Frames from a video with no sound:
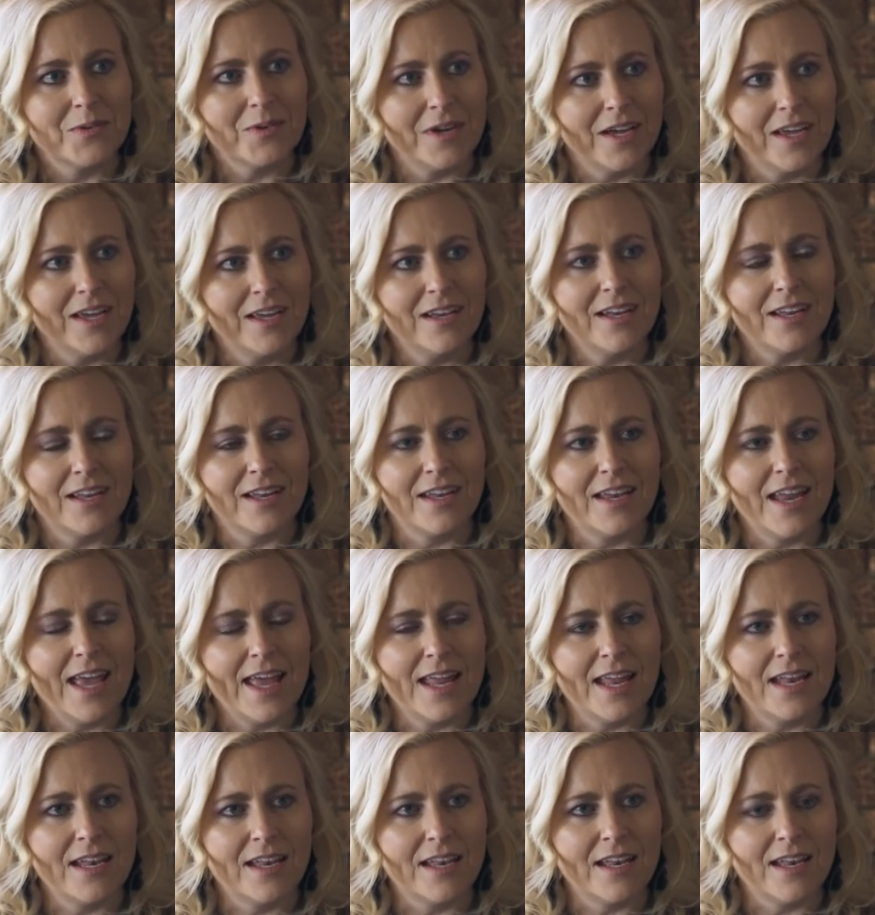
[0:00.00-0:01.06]
right? And
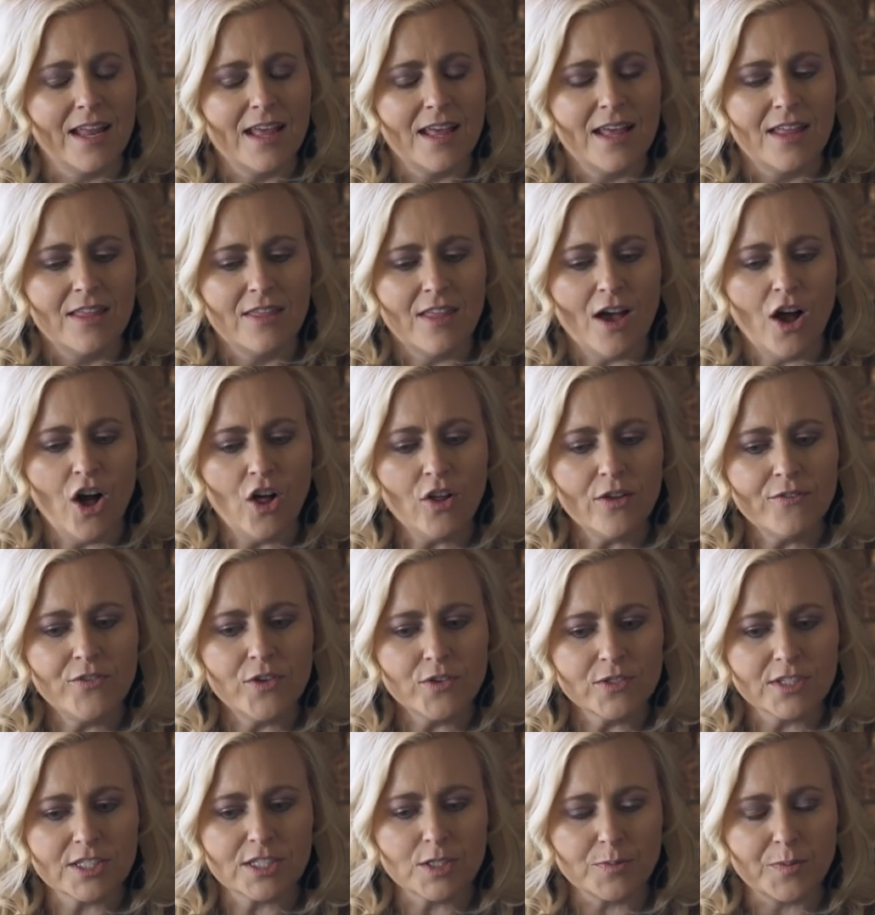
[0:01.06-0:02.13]
and all of
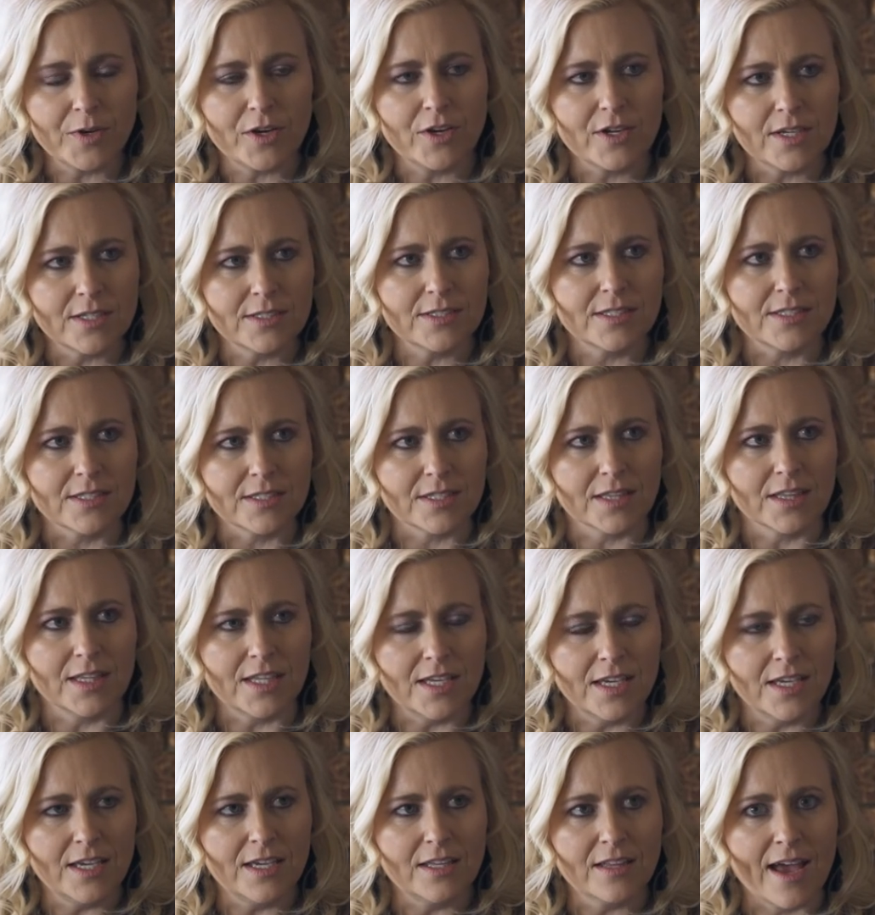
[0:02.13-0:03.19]
those experiences
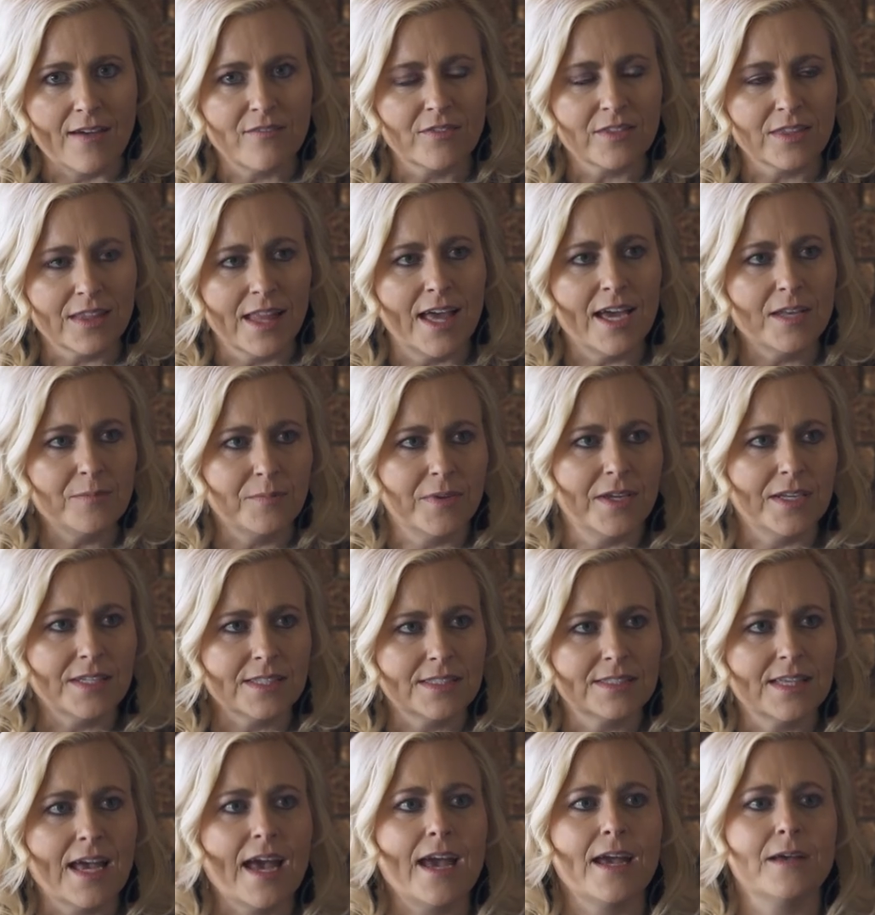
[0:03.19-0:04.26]
lead, have led me to
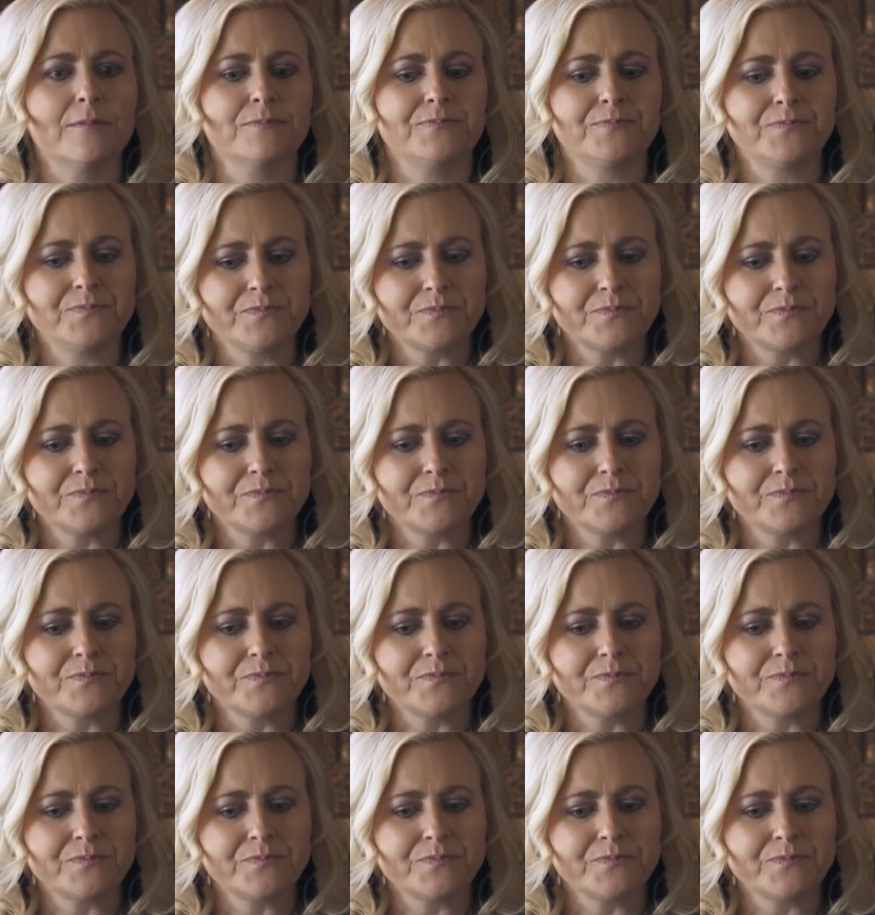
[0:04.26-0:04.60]
say